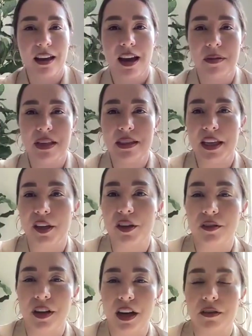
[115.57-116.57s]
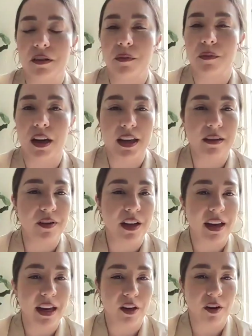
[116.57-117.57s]
I'm the Senior Director of Marketing for
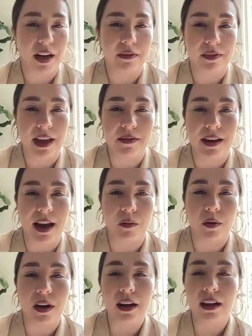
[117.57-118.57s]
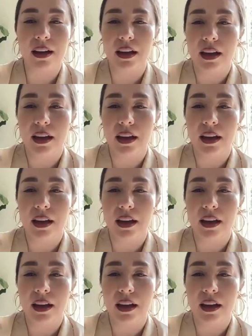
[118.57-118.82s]
Integrative Life Network.